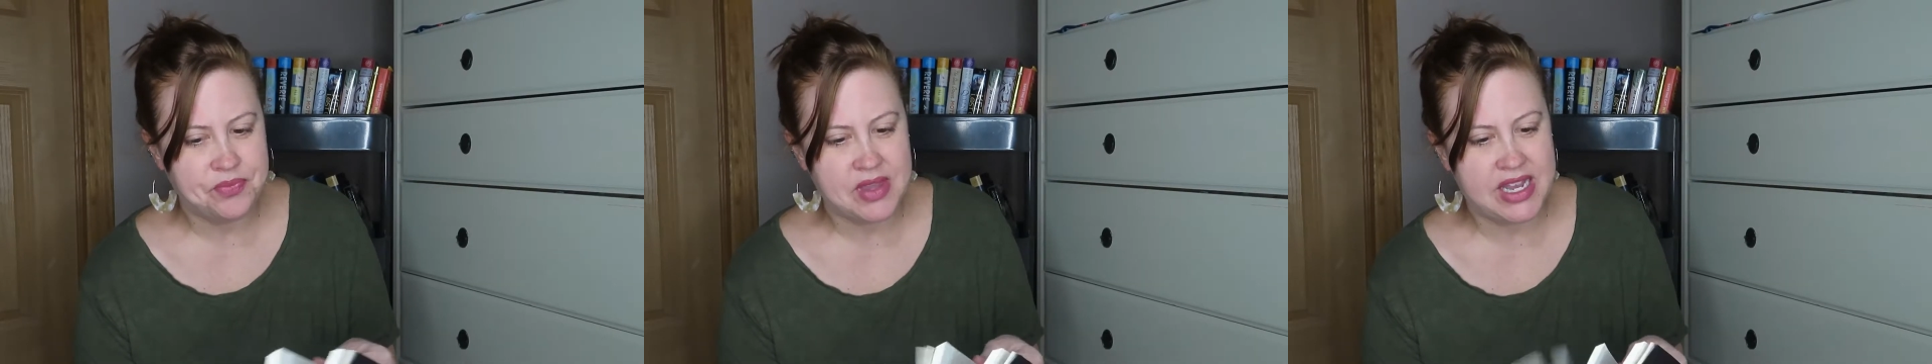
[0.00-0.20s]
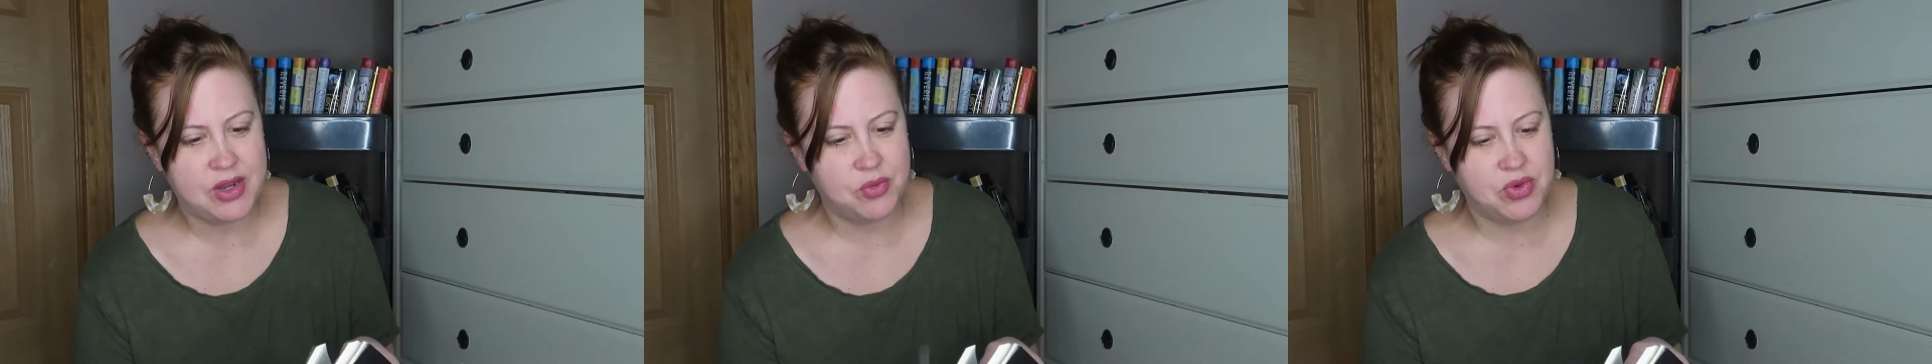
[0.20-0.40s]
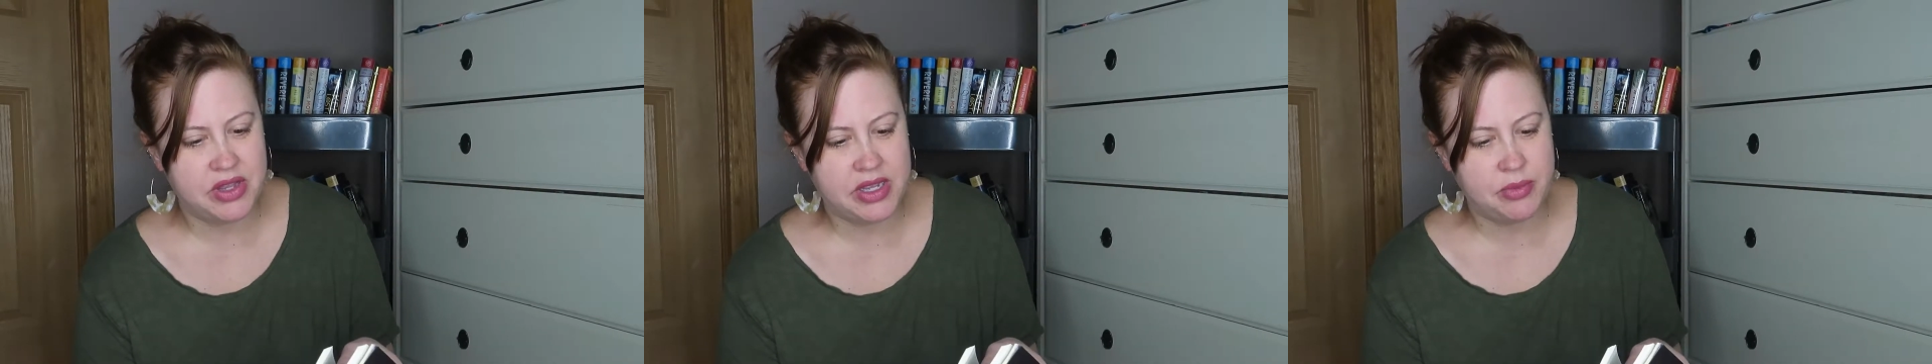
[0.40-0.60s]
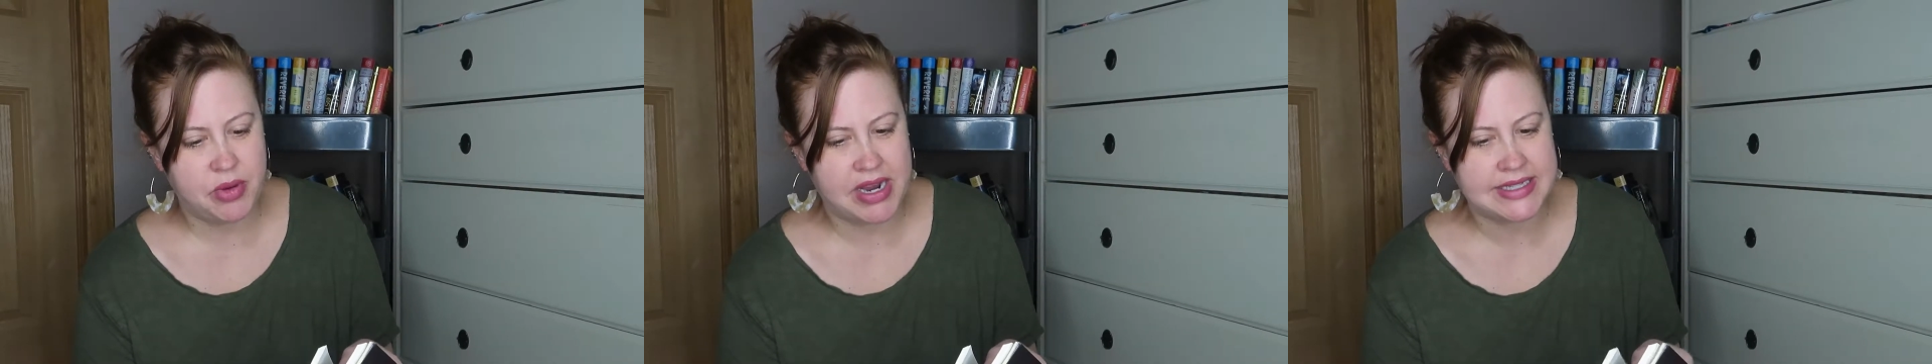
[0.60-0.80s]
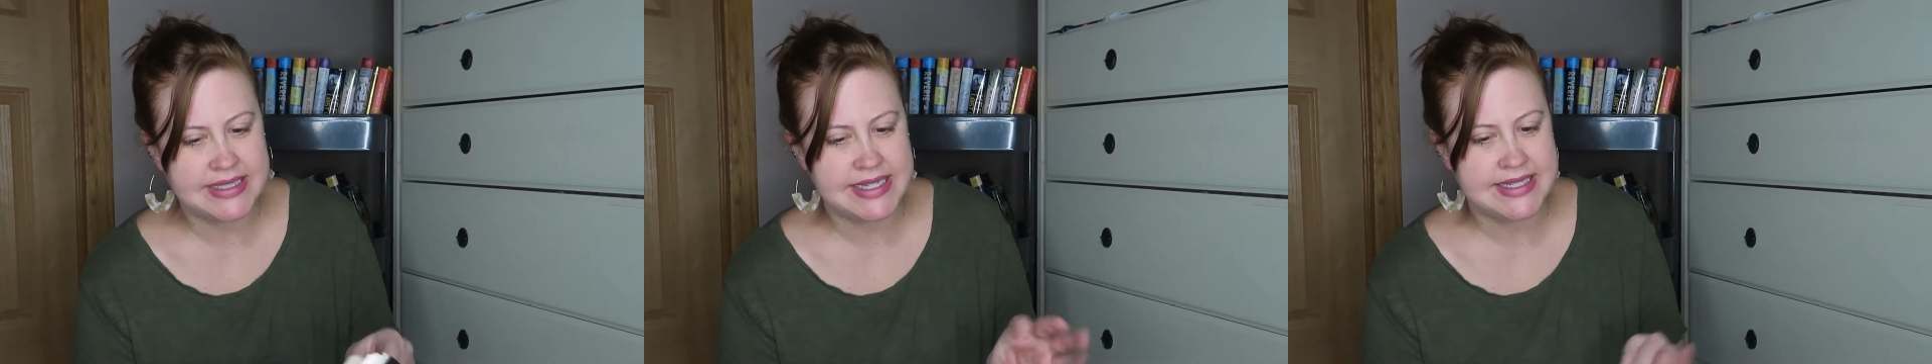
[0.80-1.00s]
it really
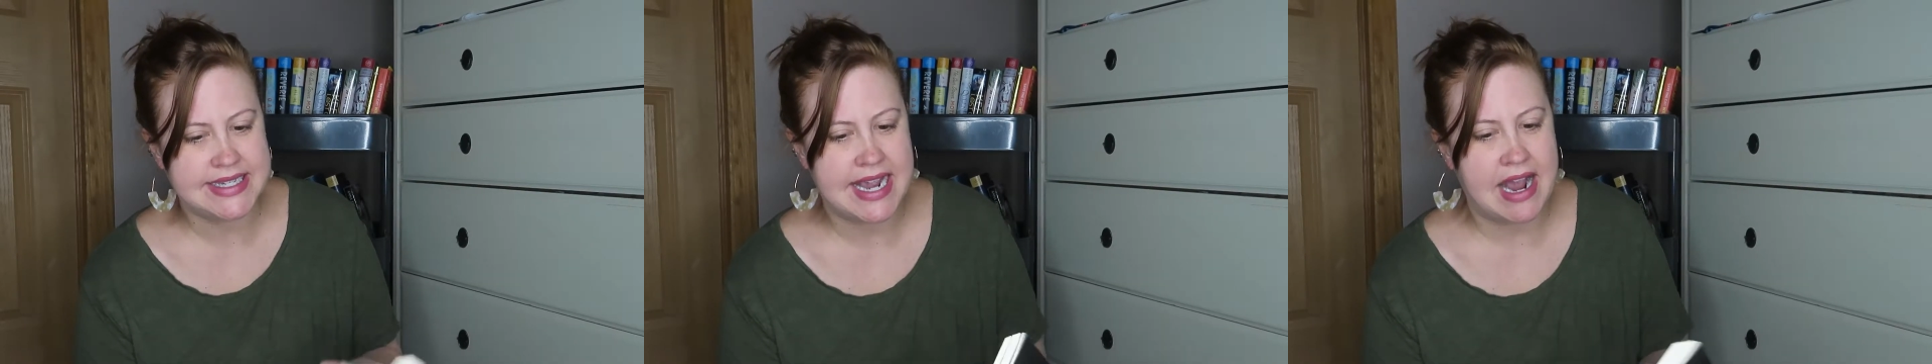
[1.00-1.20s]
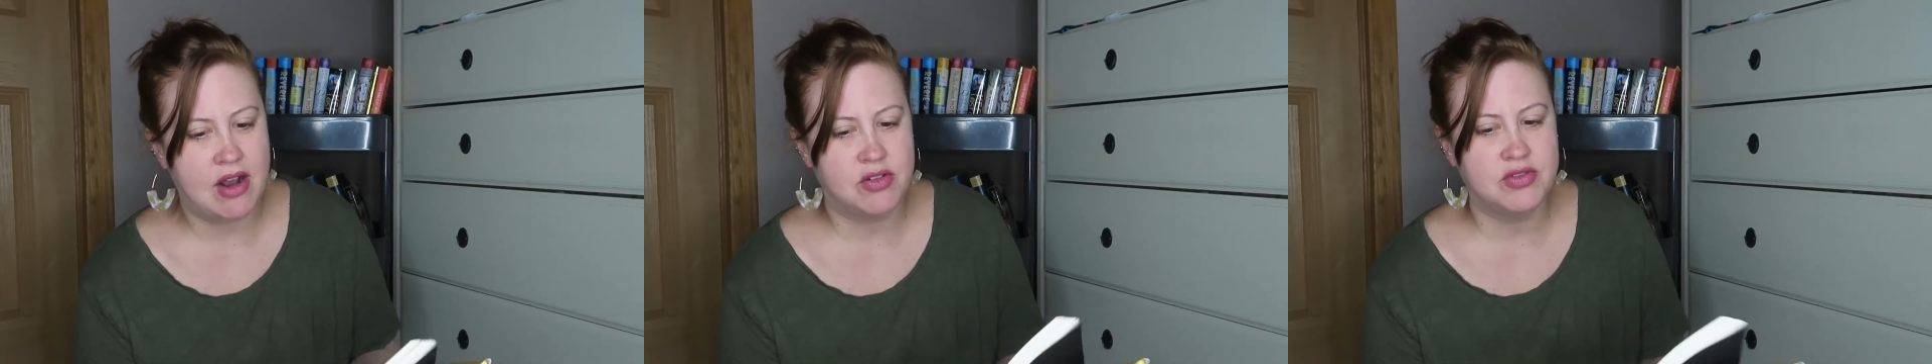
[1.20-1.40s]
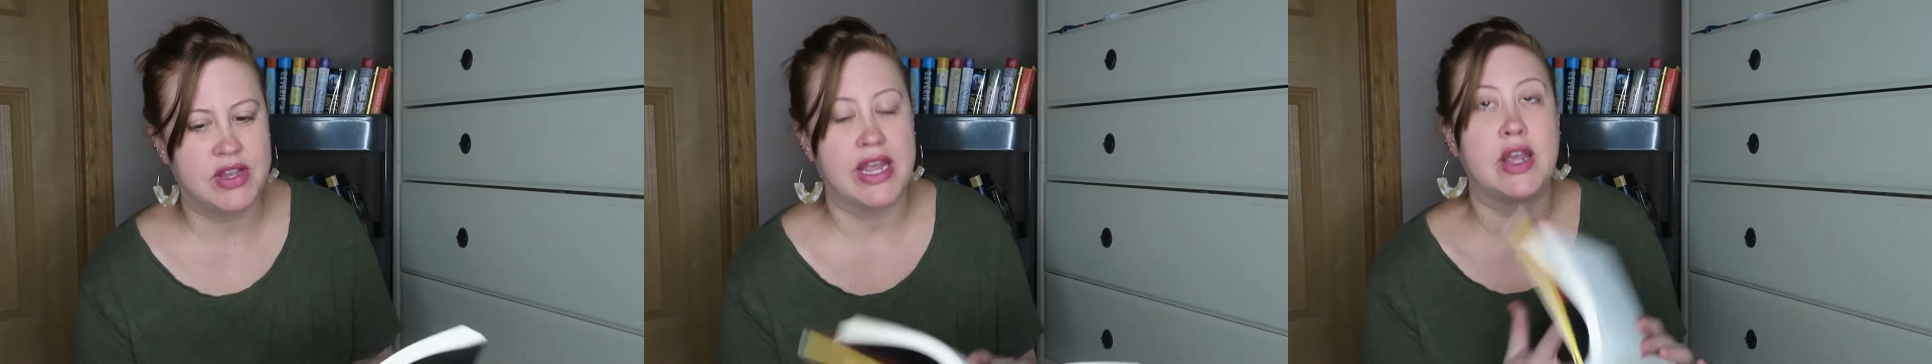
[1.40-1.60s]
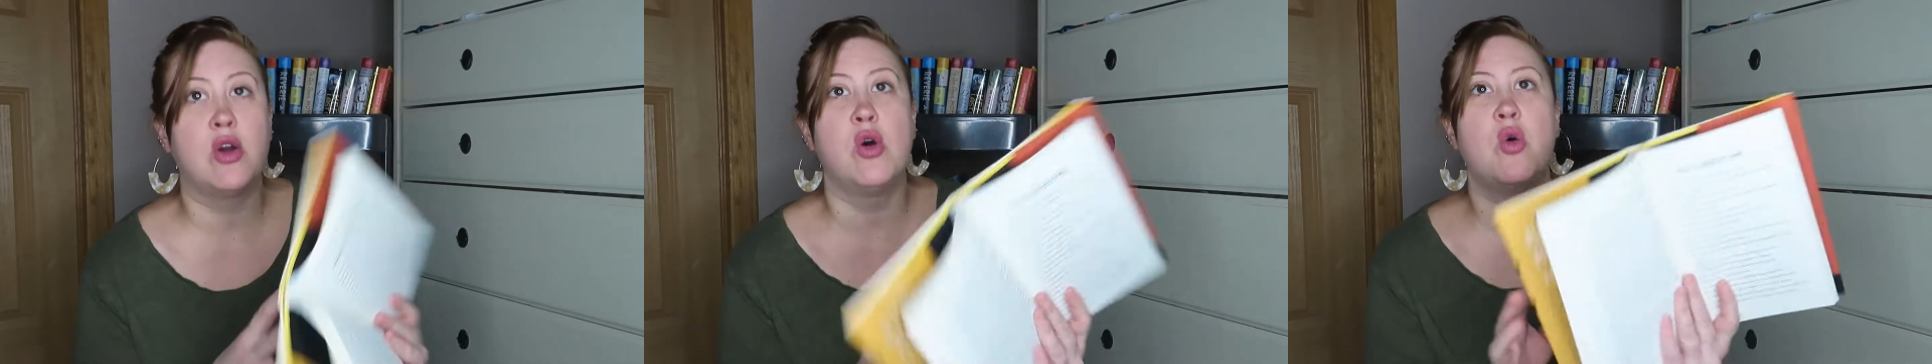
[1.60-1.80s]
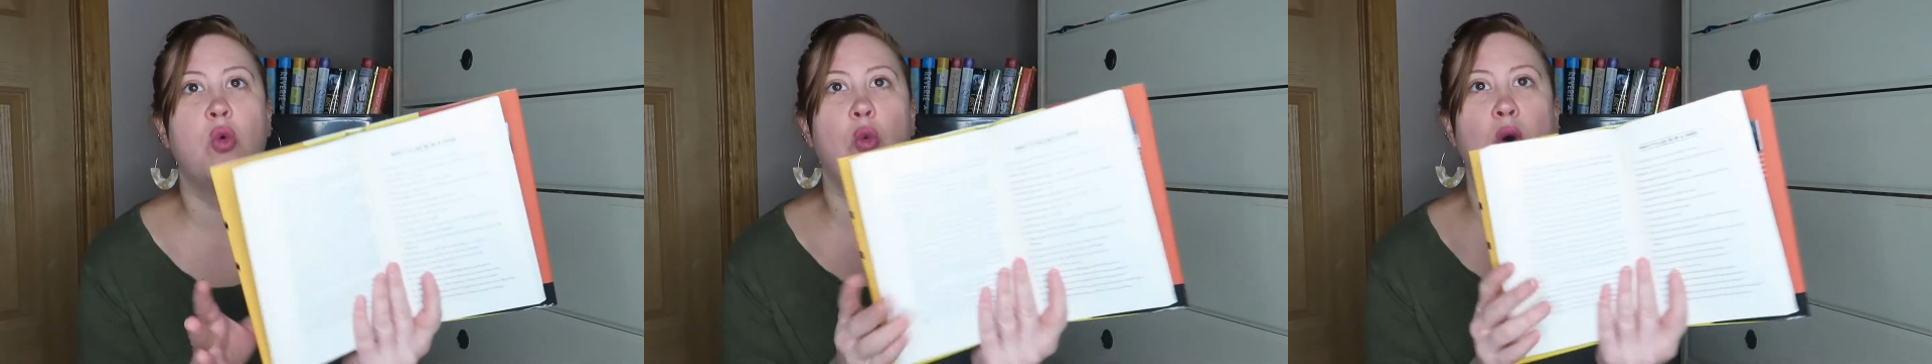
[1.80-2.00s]
breaks it down, like
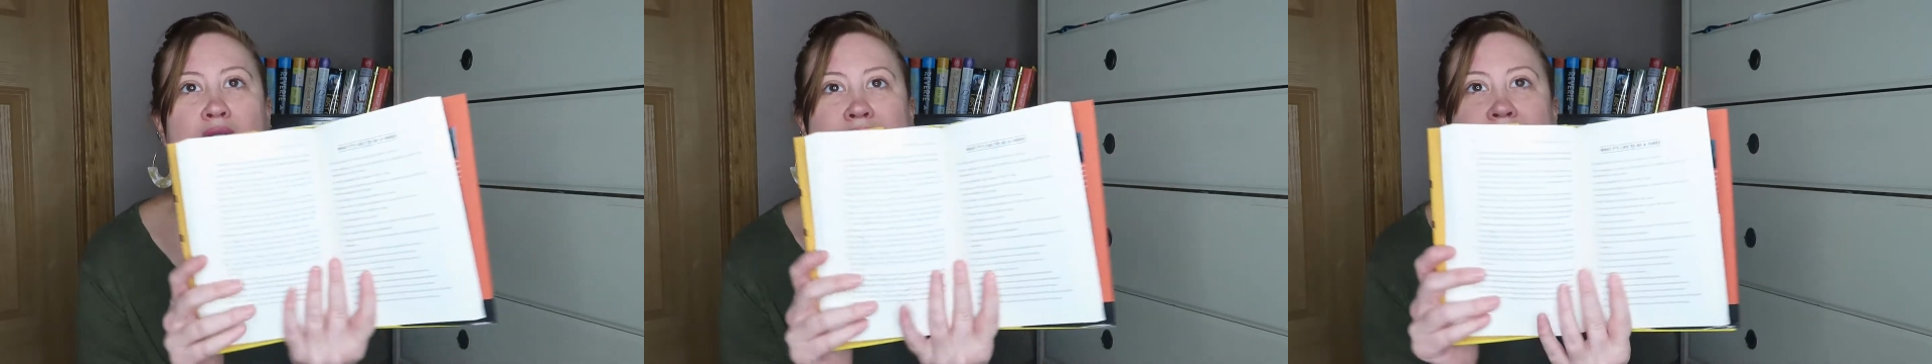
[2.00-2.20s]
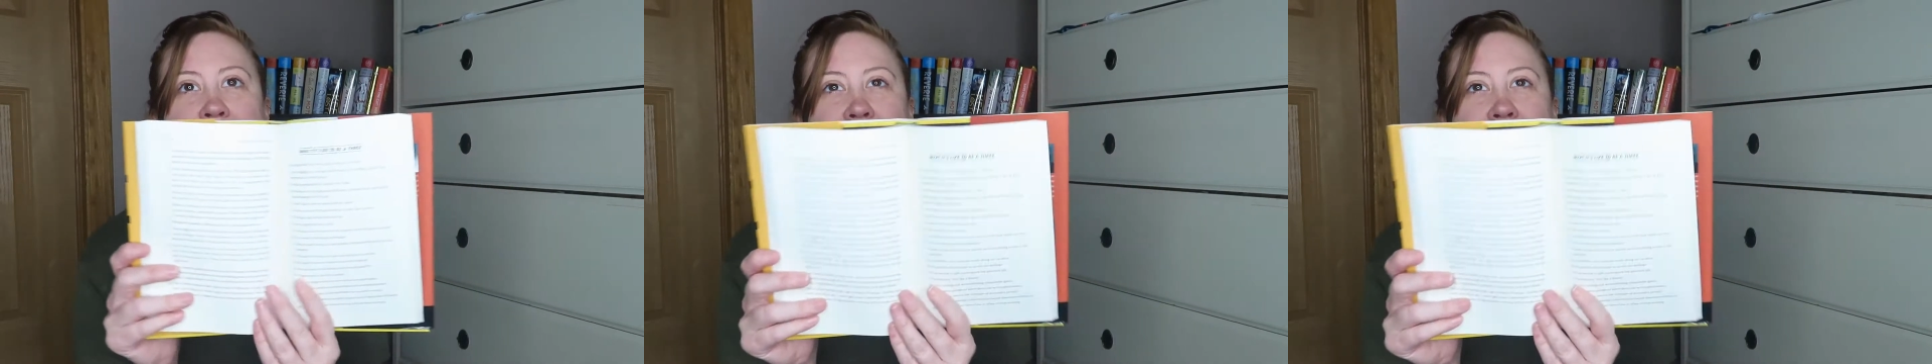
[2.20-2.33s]
what's it